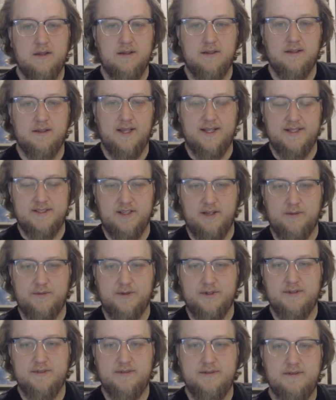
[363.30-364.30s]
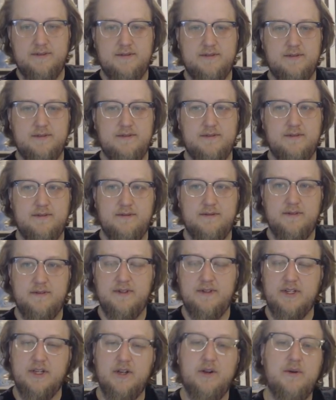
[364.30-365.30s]
Light supper.
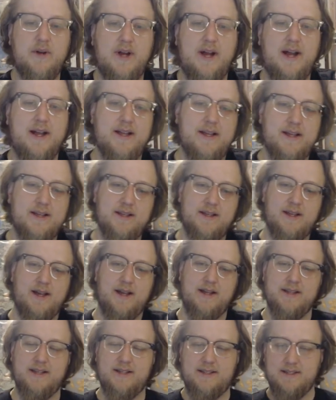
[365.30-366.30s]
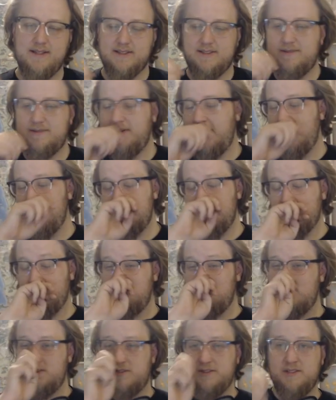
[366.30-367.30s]
You know, I like this. I wish more
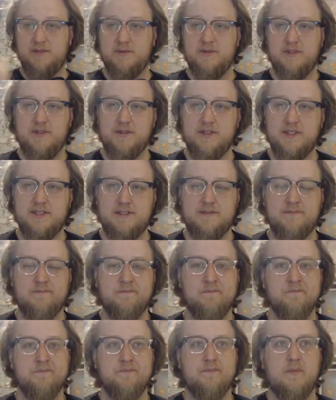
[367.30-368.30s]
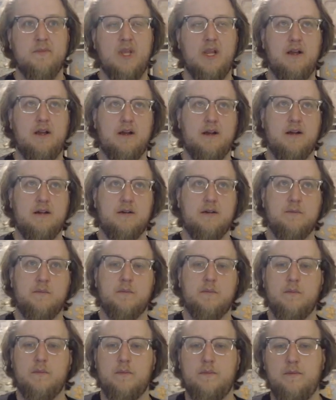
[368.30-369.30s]
restaurants would do this.
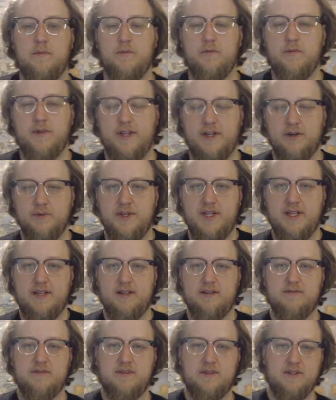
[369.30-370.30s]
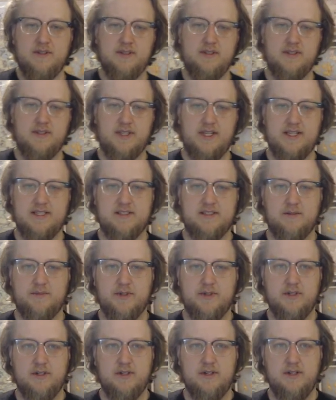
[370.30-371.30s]
Here we have light
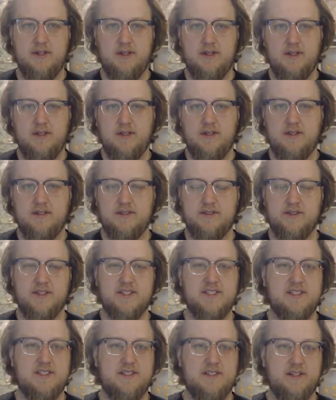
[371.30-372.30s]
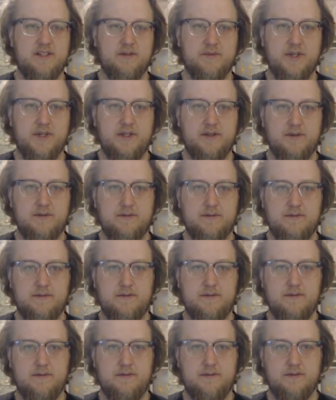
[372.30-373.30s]
supper. So this is the dinner menu,
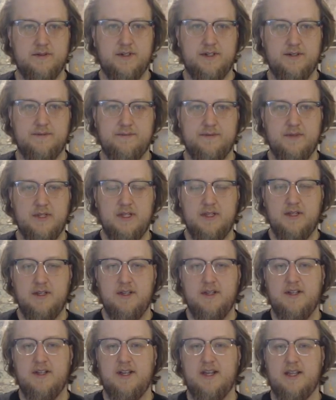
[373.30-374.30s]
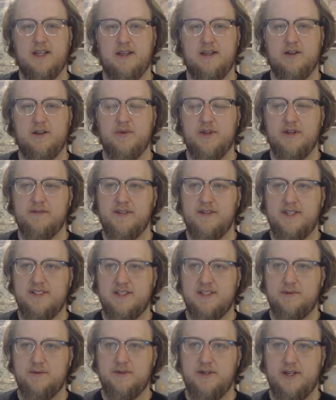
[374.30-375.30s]
right? And here we have light
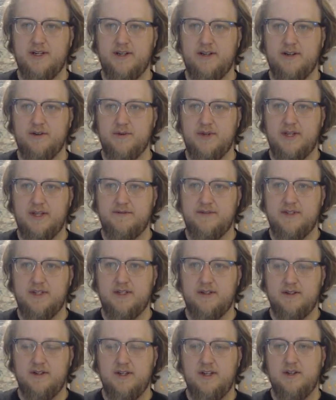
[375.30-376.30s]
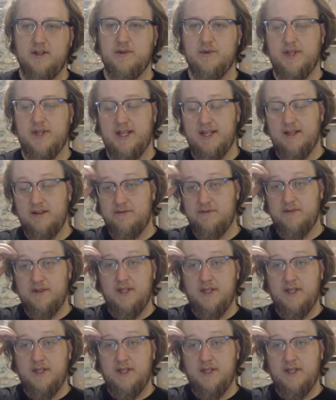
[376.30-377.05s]
supper, and here we have dinner. We have